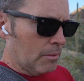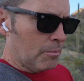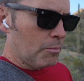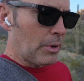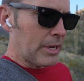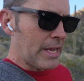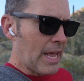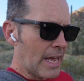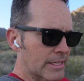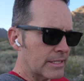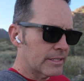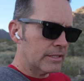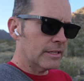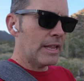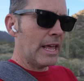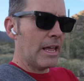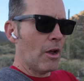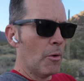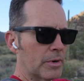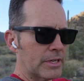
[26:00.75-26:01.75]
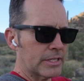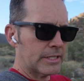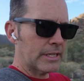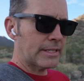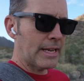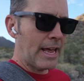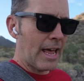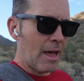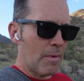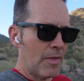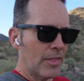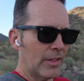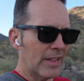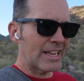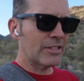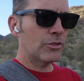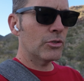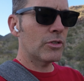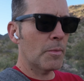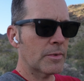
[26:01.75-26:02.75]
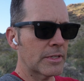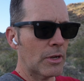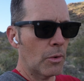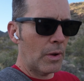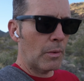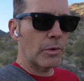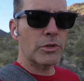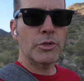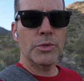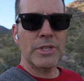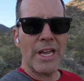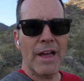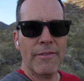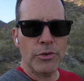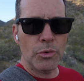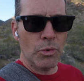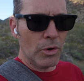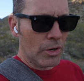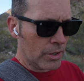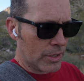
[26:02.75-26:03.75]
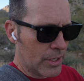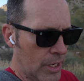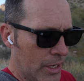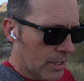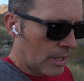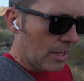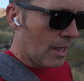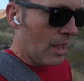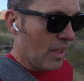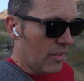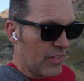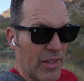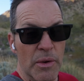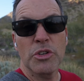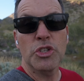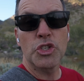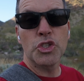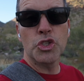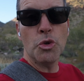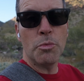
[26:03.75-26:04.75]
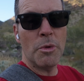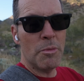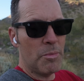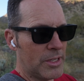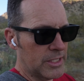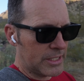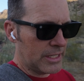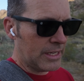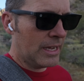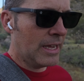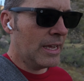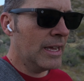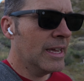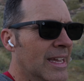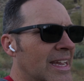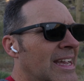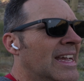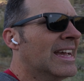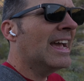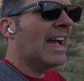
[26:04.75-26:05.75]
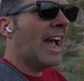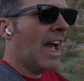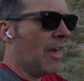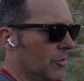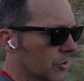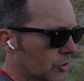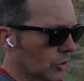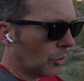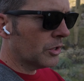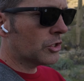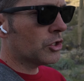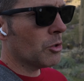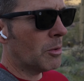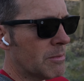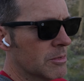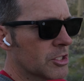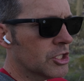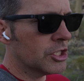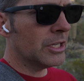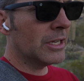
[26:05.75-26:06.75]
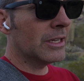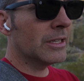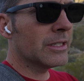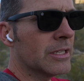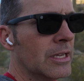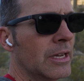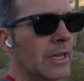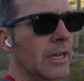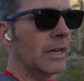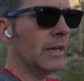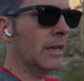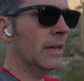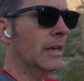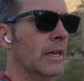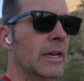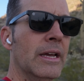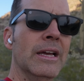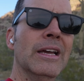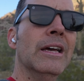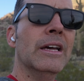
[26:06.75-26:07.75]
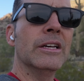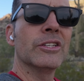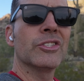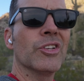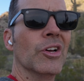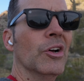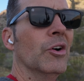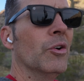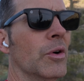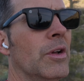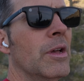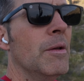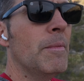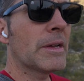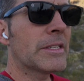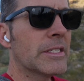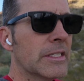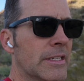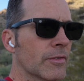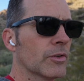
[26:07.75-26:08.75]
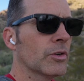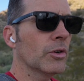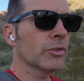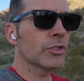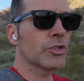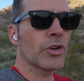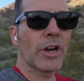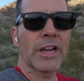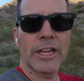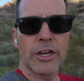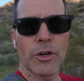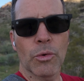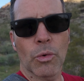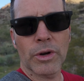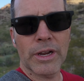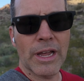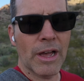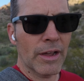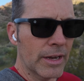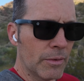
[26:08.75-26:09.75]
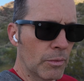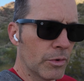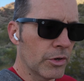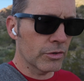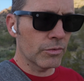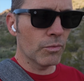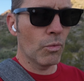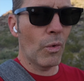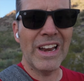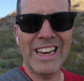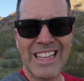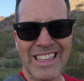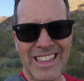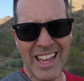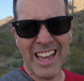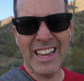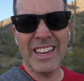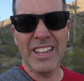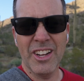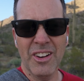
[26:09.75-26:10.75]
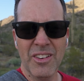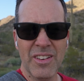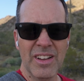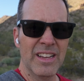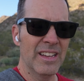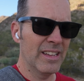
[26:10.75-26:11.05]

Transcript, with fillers: But yes, they open at 6 a.m. and the last 2 times I went, which was after work, they were stupid busy. And there's only so many machines, so it makes it difficult to try and get your workout in when you're waiting in line, you know?